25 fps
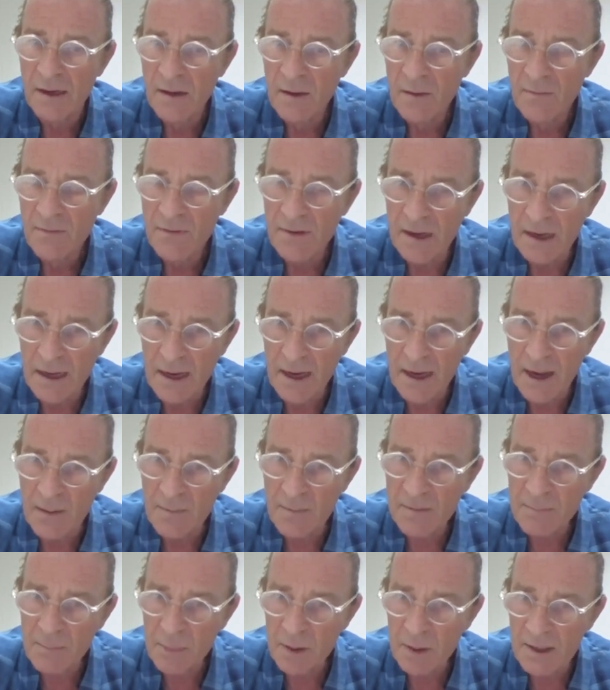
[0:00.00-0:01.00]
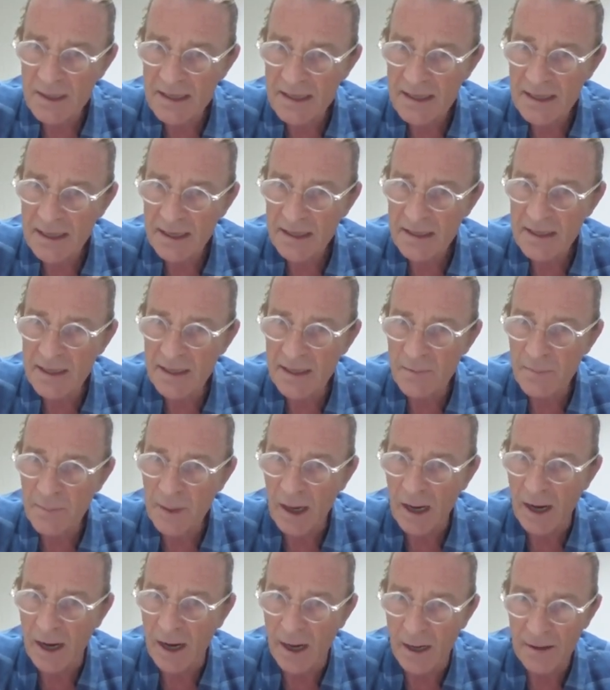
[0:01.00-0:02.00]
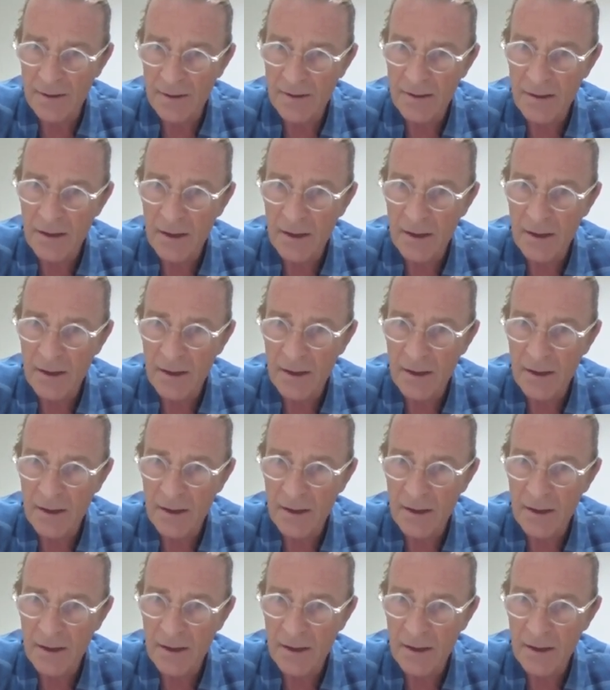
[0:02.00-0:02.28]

Vietnam's predicted path